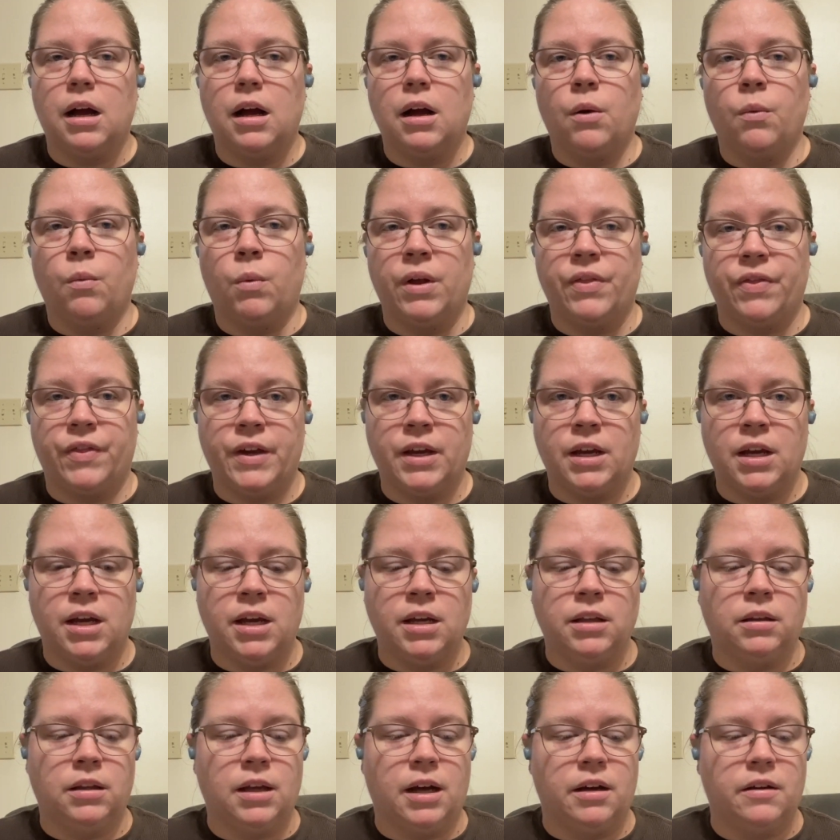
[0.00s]
One thing I
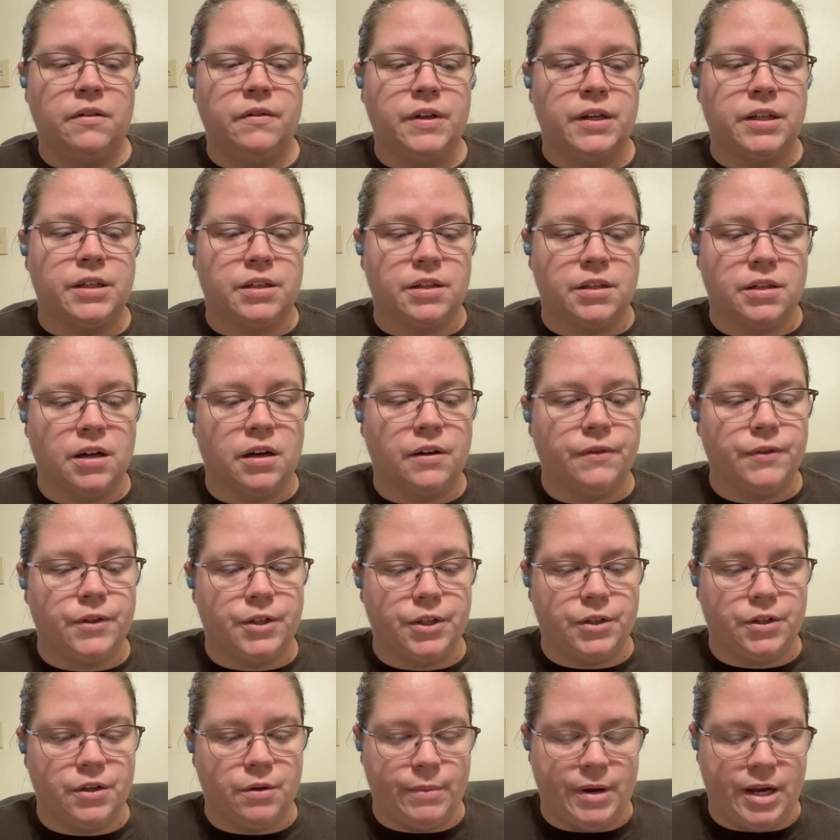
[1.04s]
love is stuffed
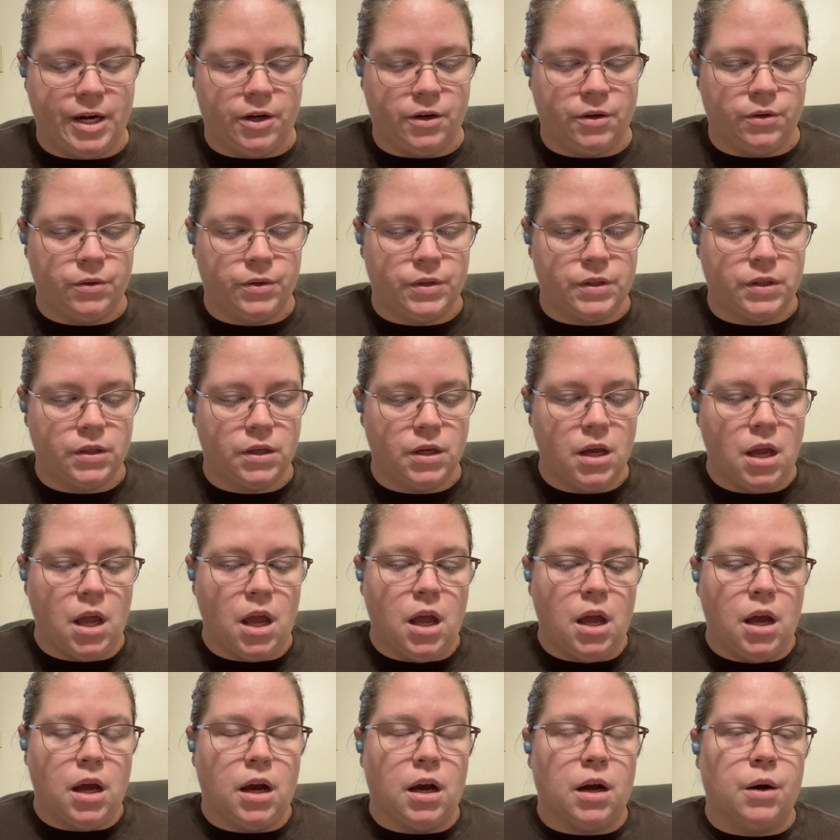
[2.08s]
tomatoes.
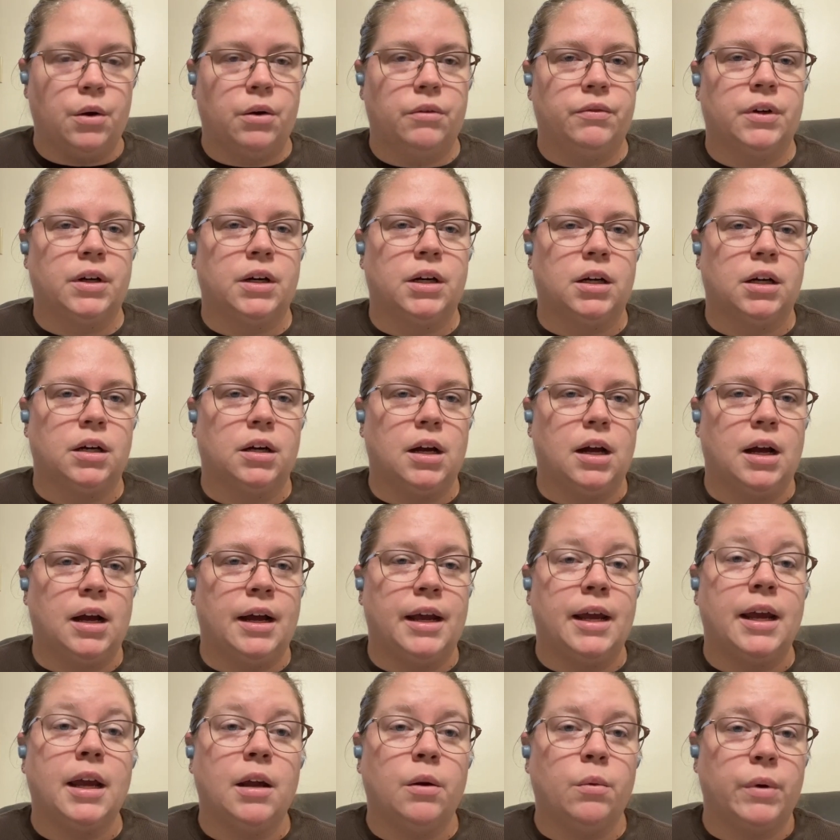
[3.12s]
However, I
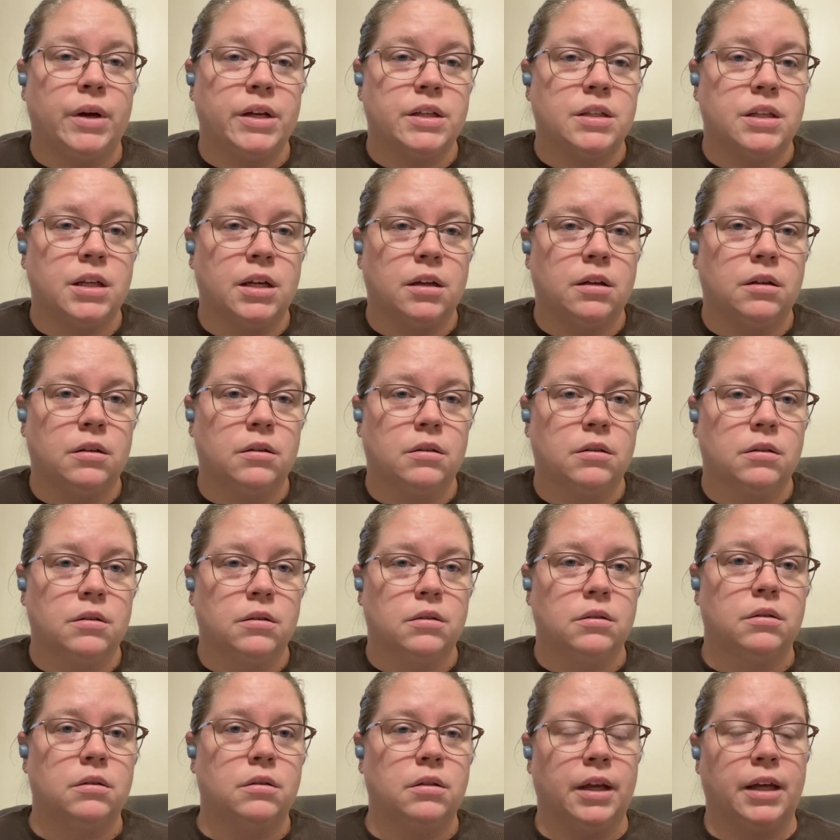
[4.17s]
hate wasting,
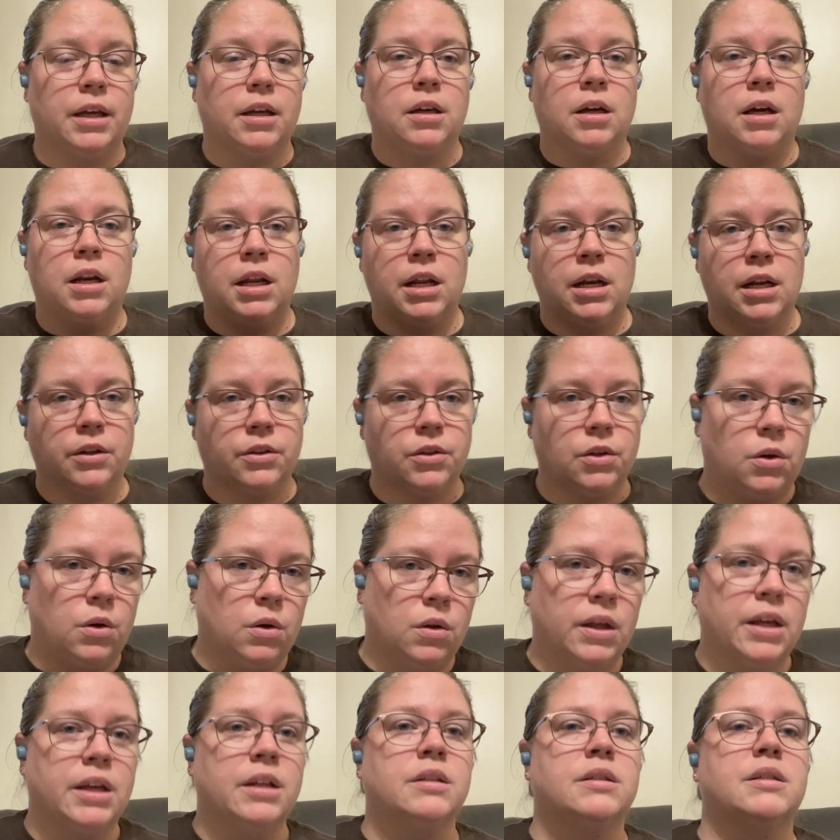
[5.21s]
like cutting out the whole
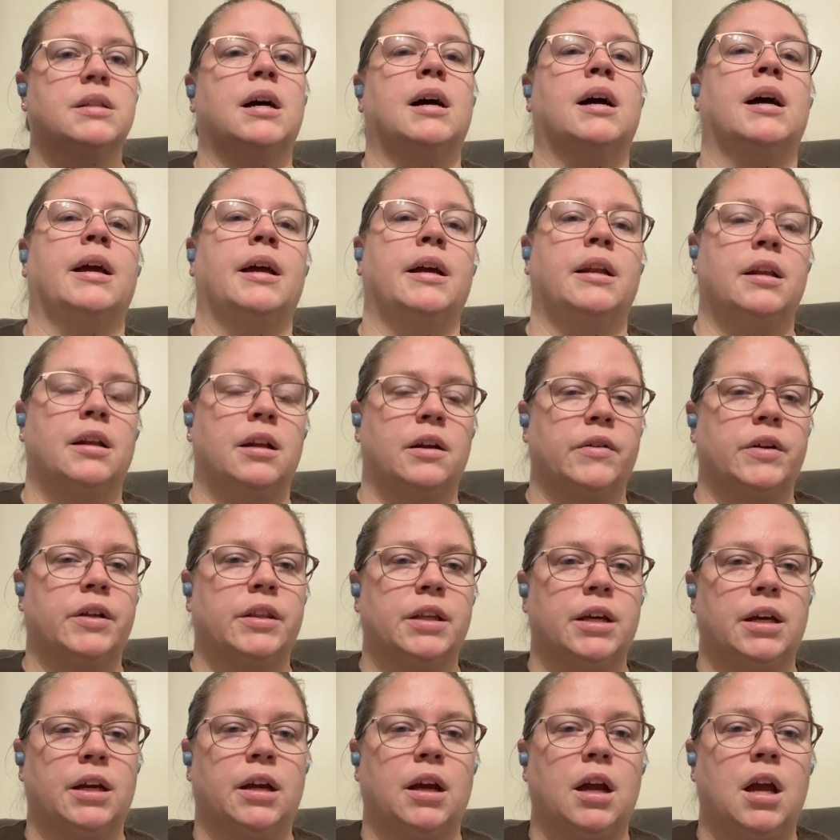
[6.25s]
inside and
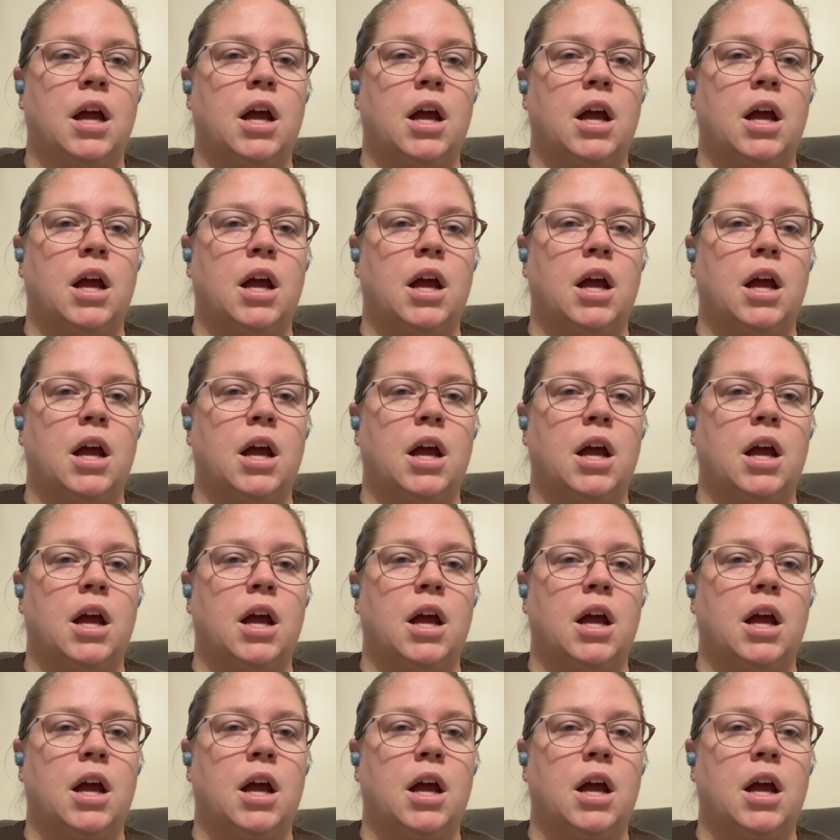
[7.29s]
everything.